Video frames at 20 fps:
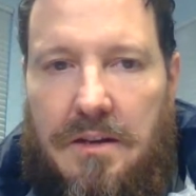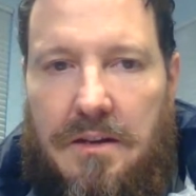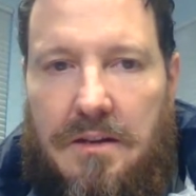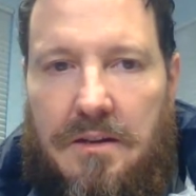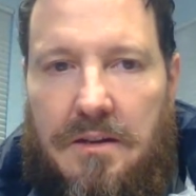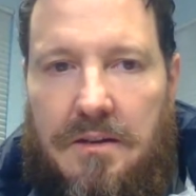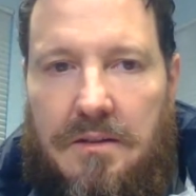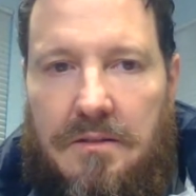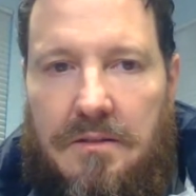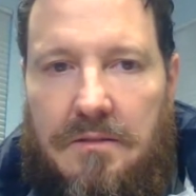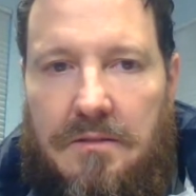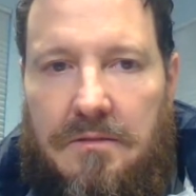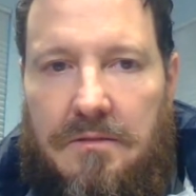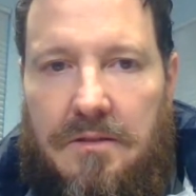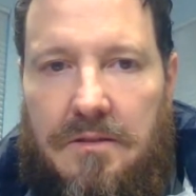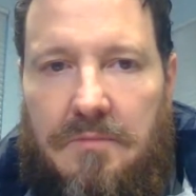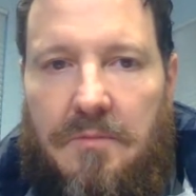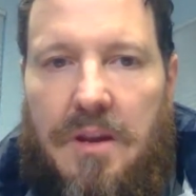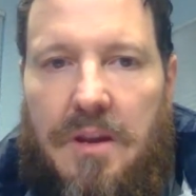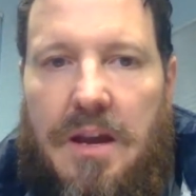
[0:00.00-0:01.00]

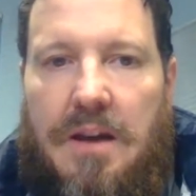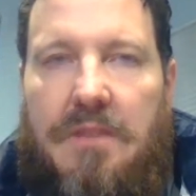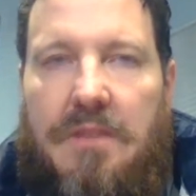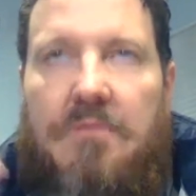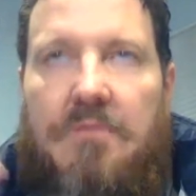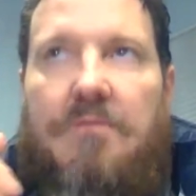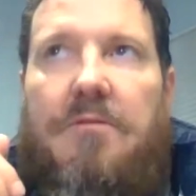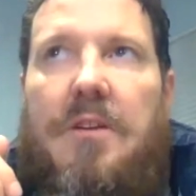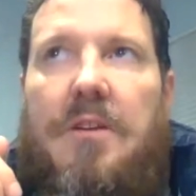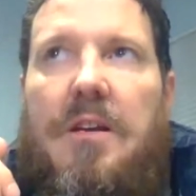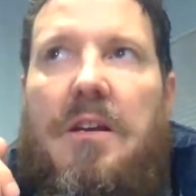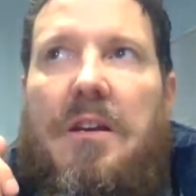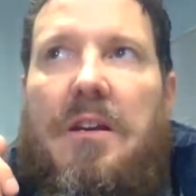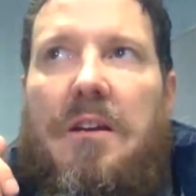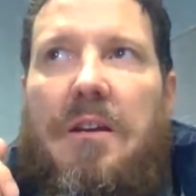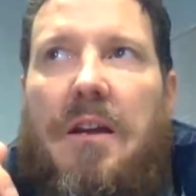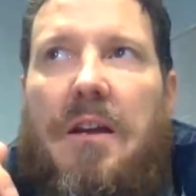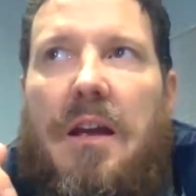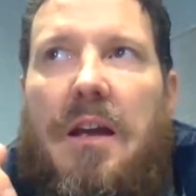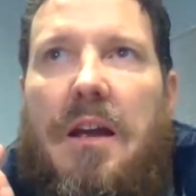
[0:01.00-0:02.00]
and we have
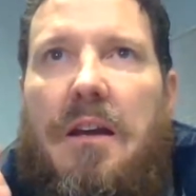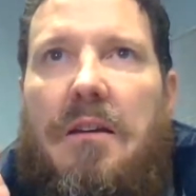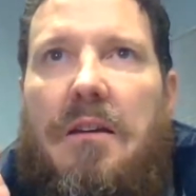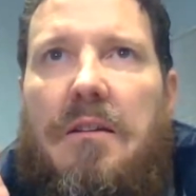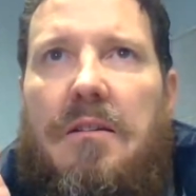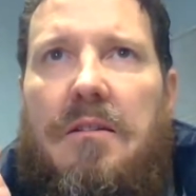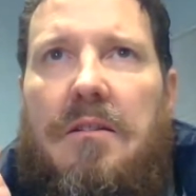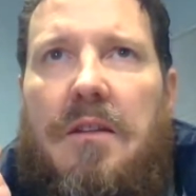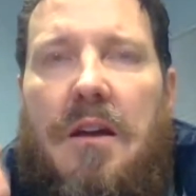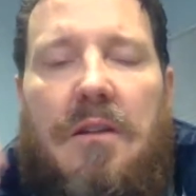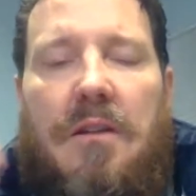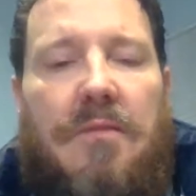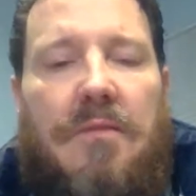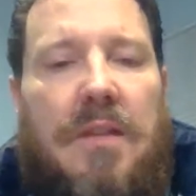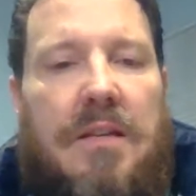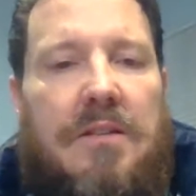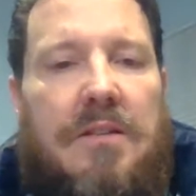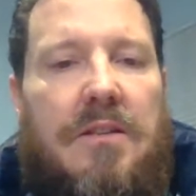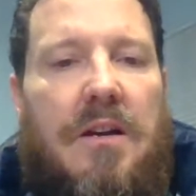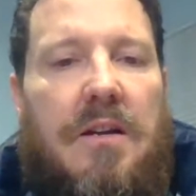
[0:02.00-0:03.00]
not
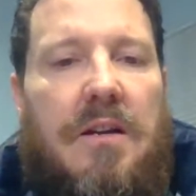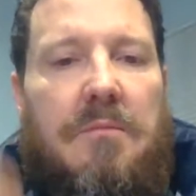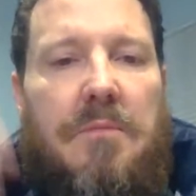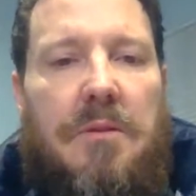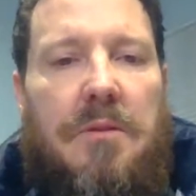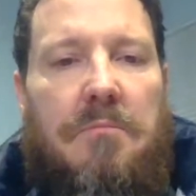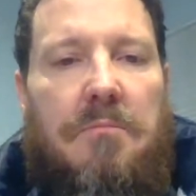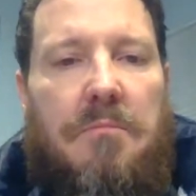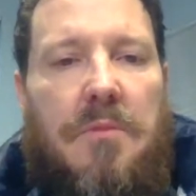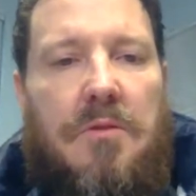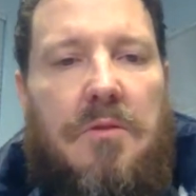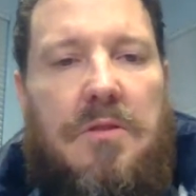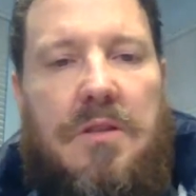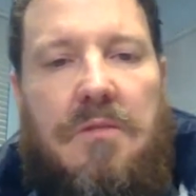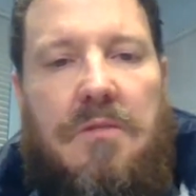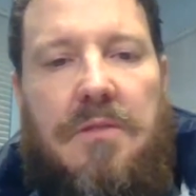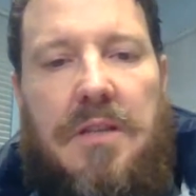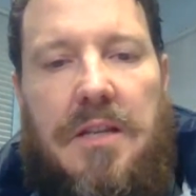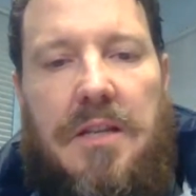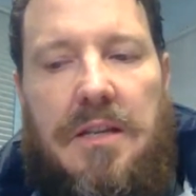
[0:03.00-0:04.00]
everything signed, but most
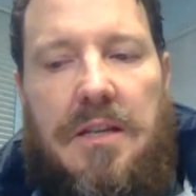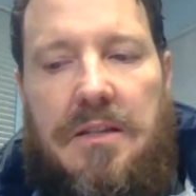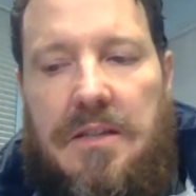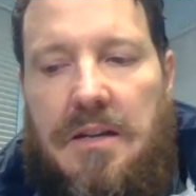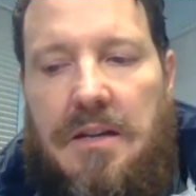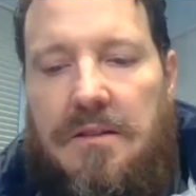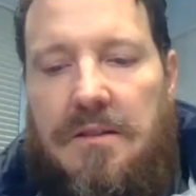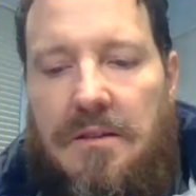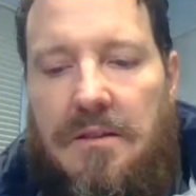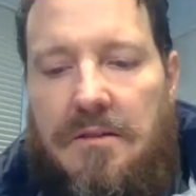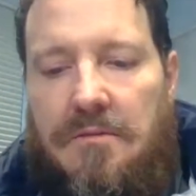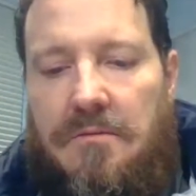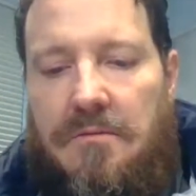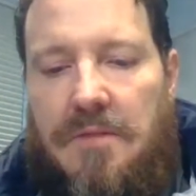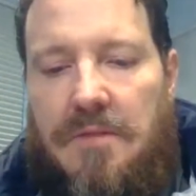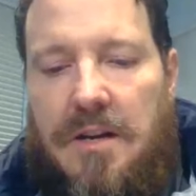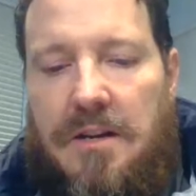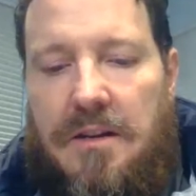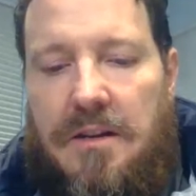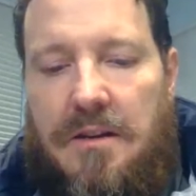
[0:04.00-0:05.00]
everything is out there
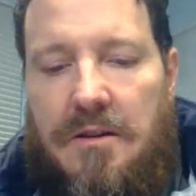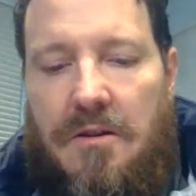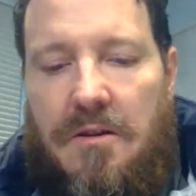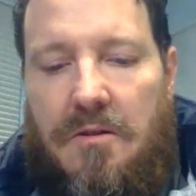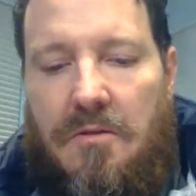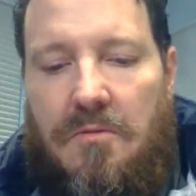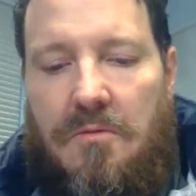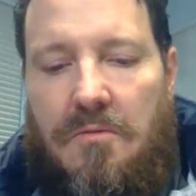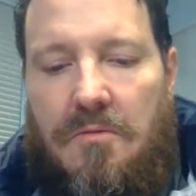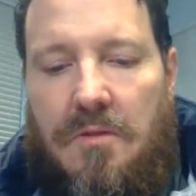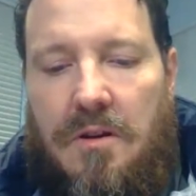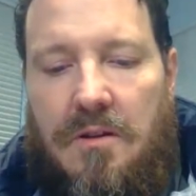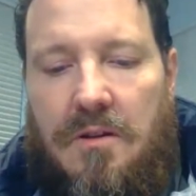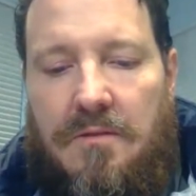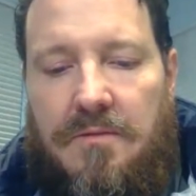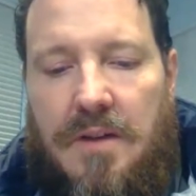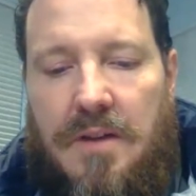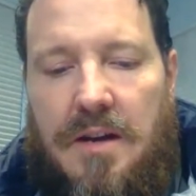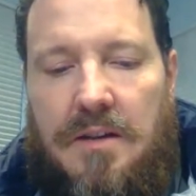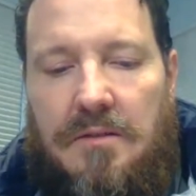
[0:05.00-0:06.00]
ready to go,
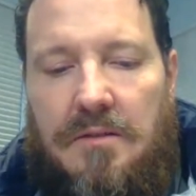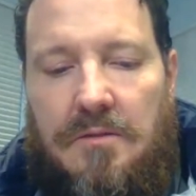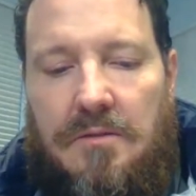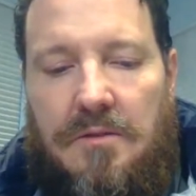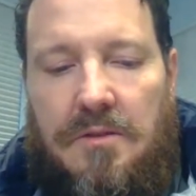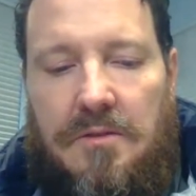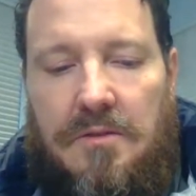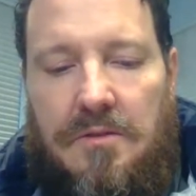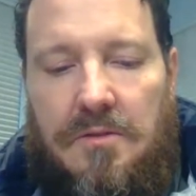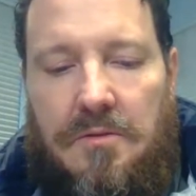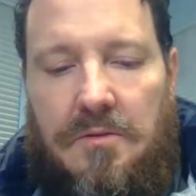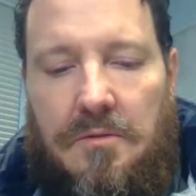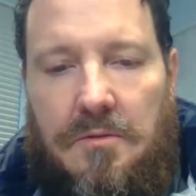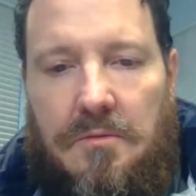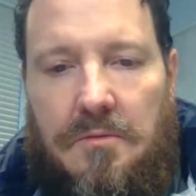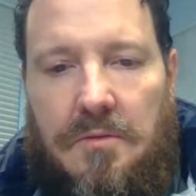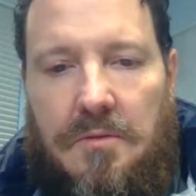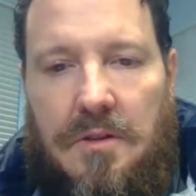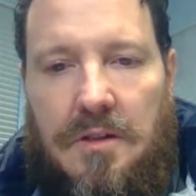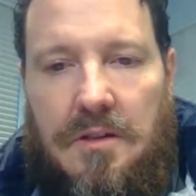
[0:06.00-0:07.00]
filed
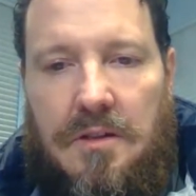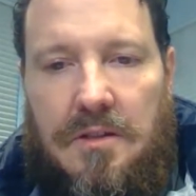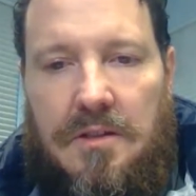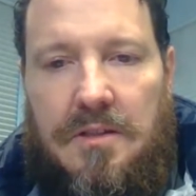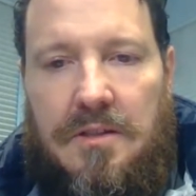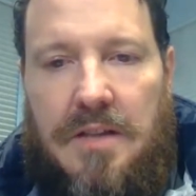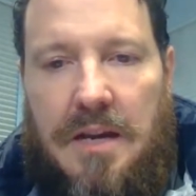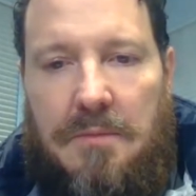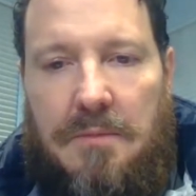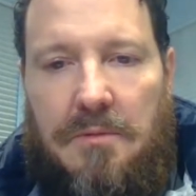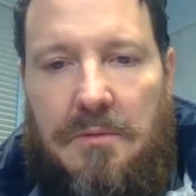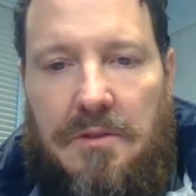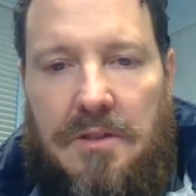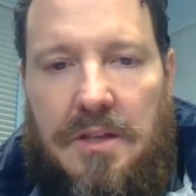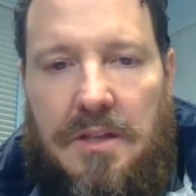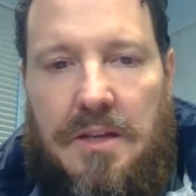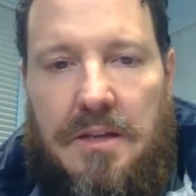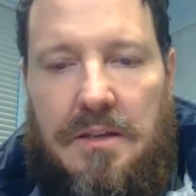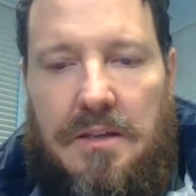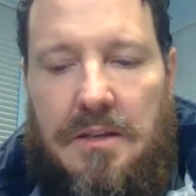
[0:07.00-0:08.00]
to establish
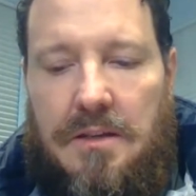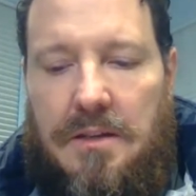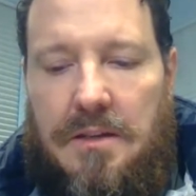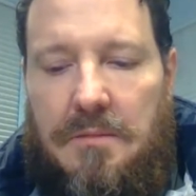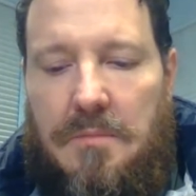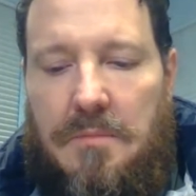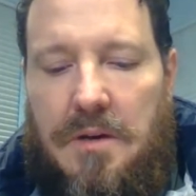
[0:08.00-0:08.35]
the entity.